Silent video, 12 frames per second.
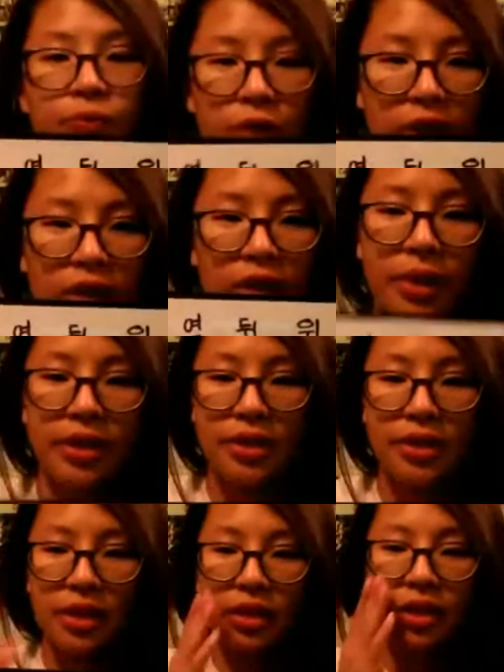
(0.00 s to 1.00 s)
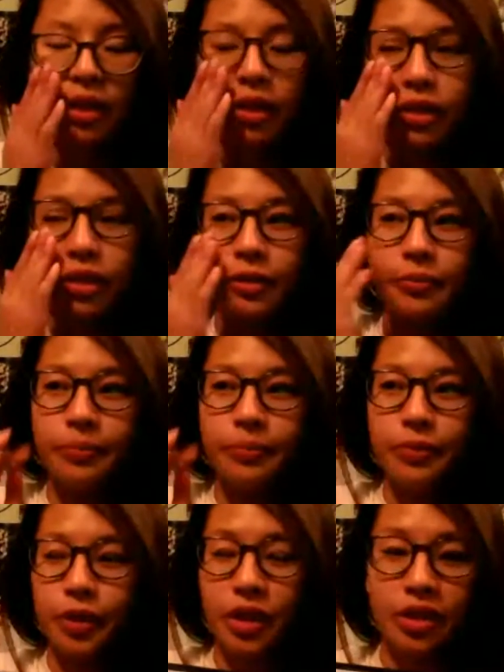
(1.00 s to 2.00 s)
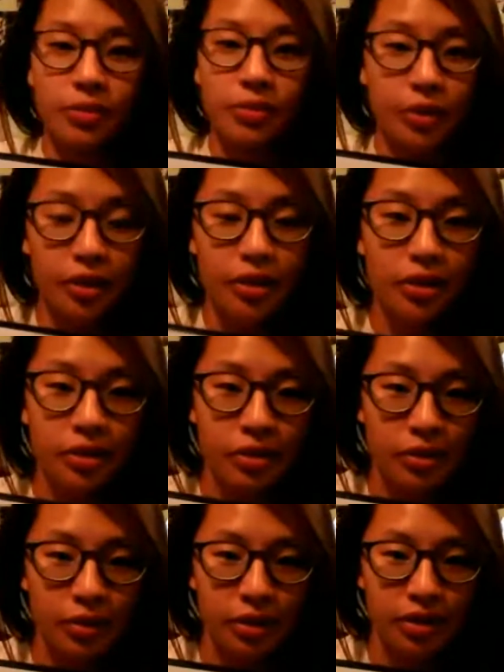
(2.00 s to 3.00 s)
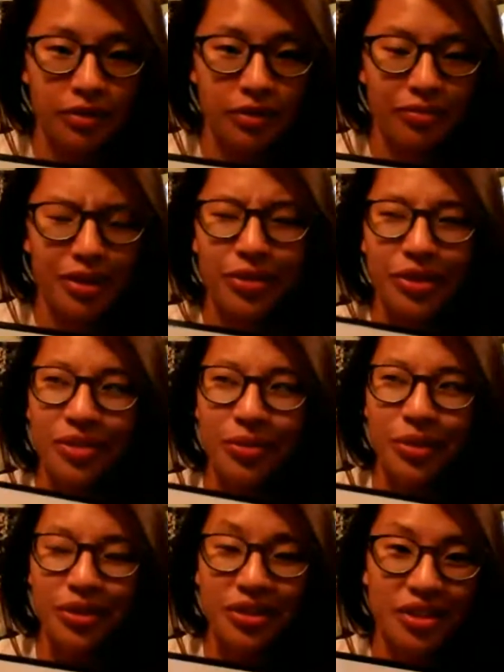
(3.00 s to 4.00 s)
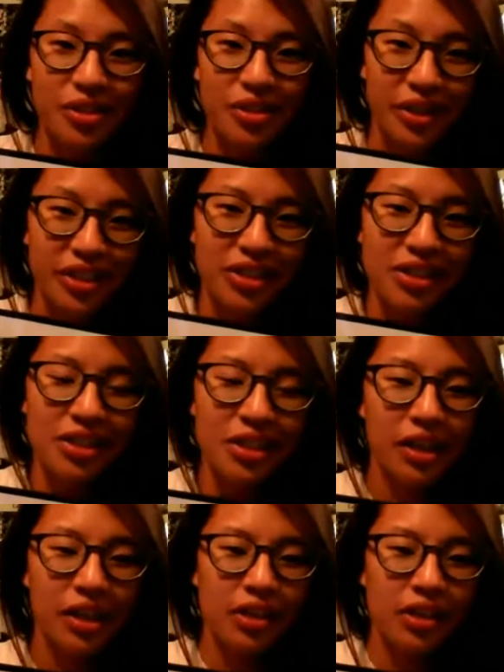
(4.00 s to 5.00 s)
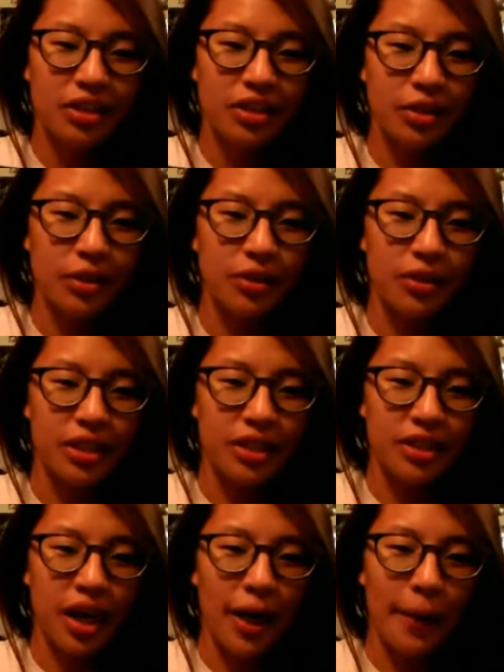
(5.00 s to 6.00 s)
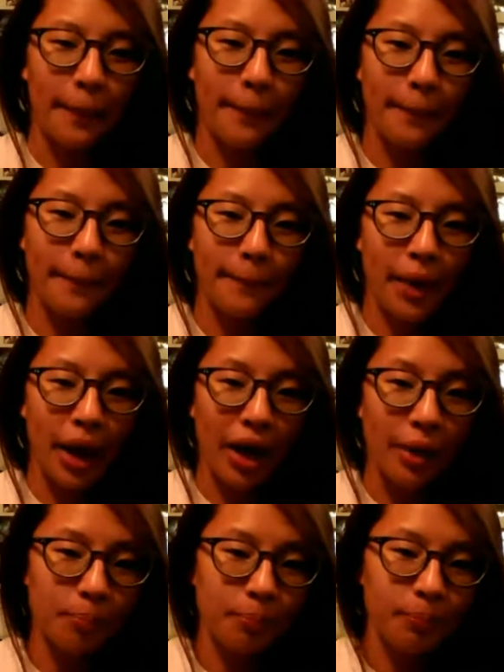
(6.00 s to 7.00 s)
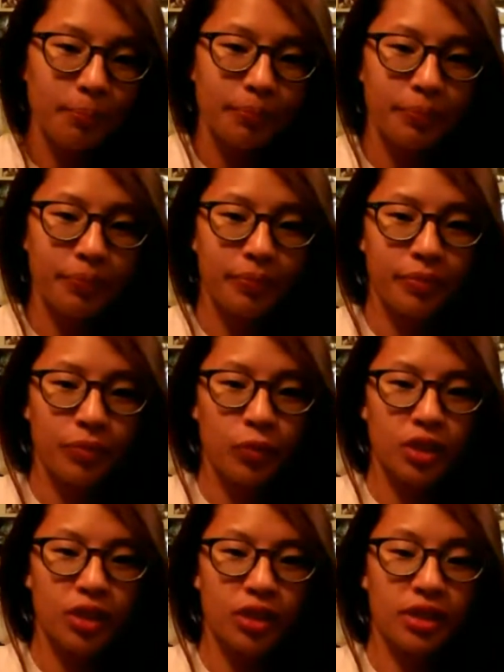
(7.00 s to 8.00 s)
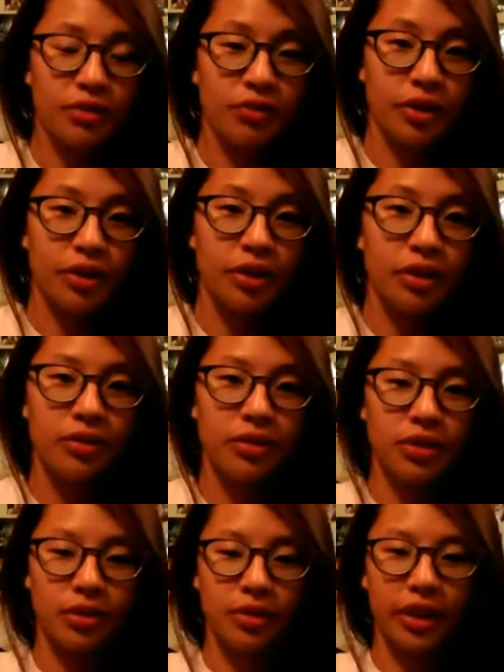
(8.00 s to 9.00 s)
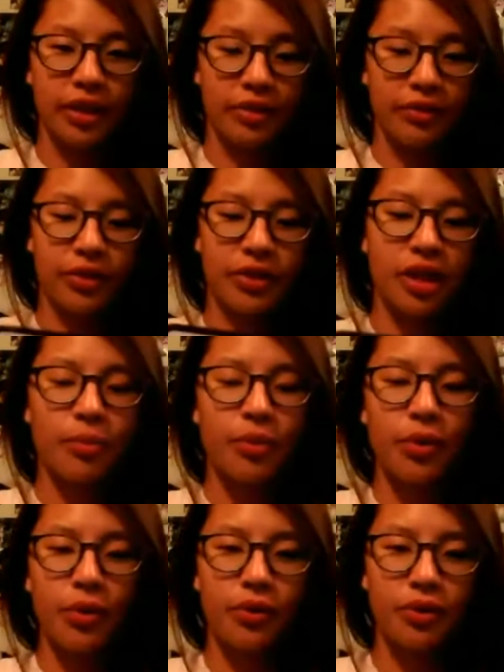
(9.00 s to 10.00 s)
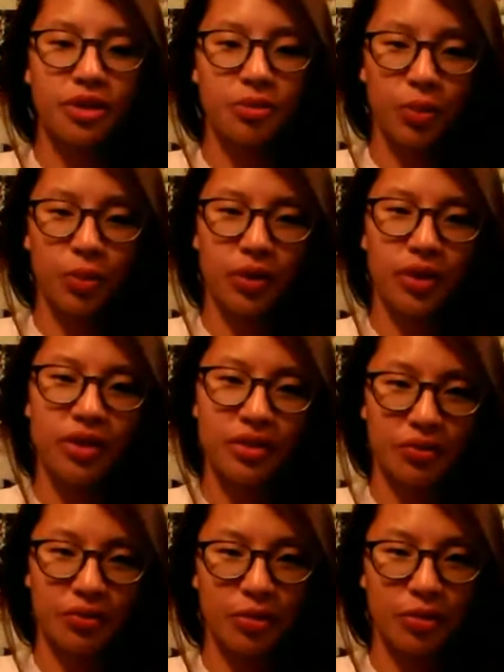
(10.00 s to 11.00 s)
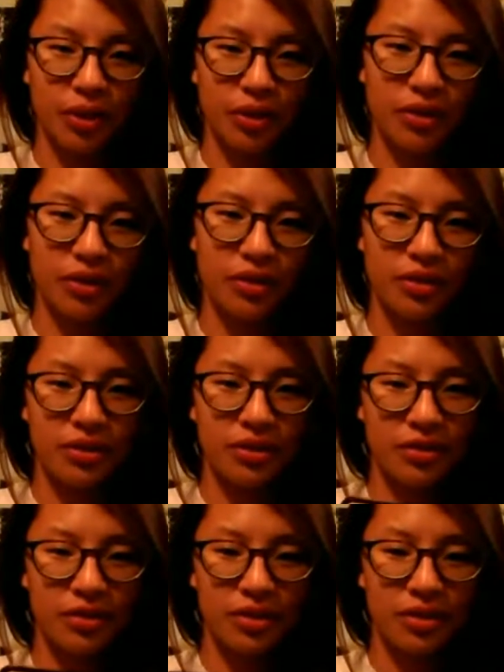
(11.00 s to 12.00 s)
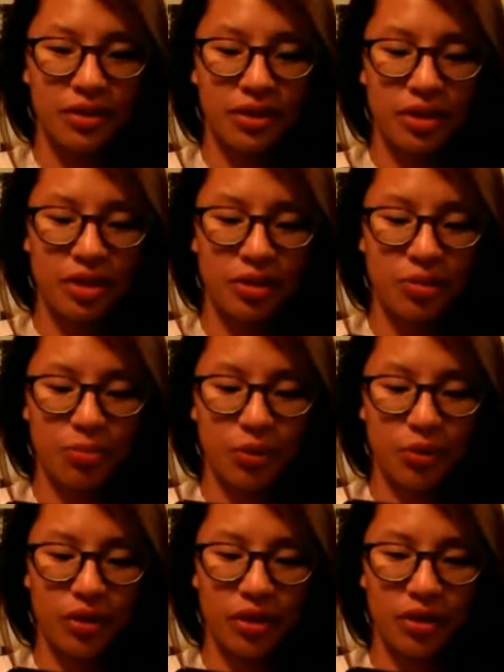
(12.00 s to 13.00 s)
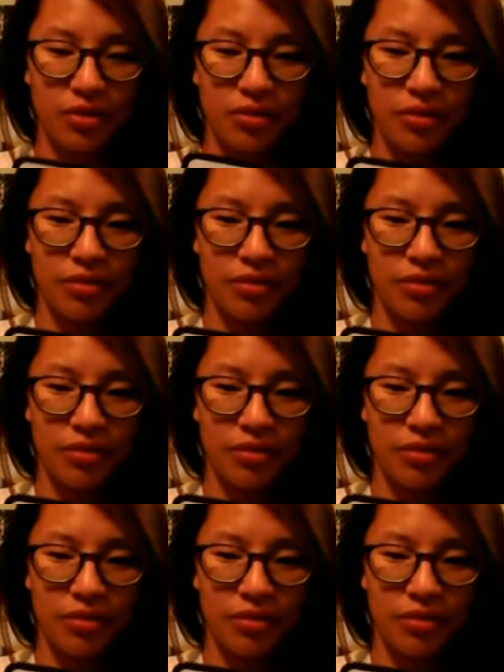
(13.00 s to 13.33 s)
really basic direction markers, or not direction markers, just directions. So it's up, which is in front of. So like for example, this board is in front of me. This board,